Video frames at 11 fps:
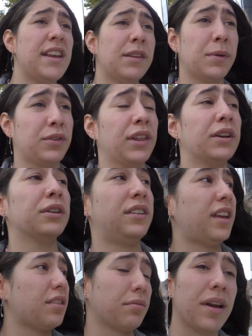days, but it's literally
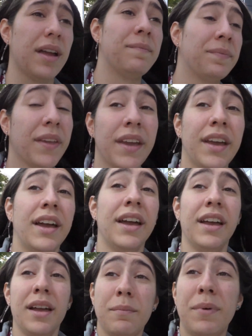day three.
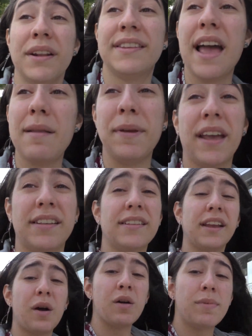But it's sad because it's
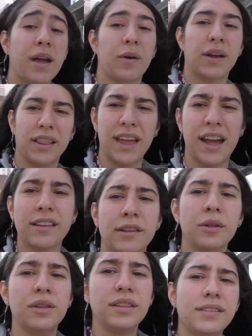like going by quickly and
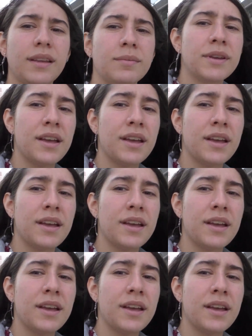slowly at the same